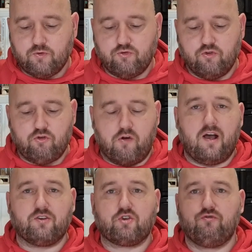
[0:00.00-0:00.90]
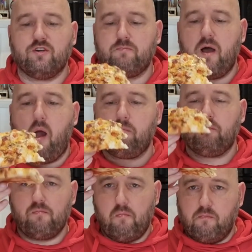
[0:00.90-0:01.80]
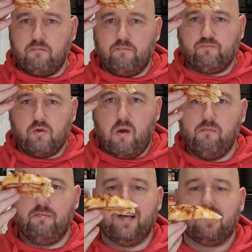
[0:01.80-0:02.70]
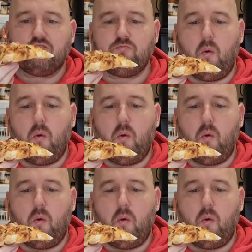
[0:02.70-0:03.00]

So it's got a nice crispy base,